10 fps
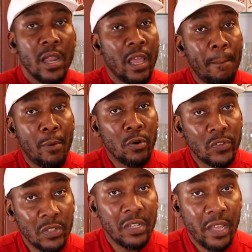That
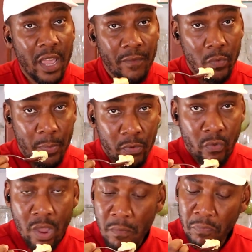Boursin and that heavy whipping
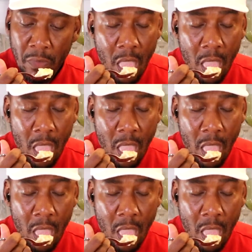cream.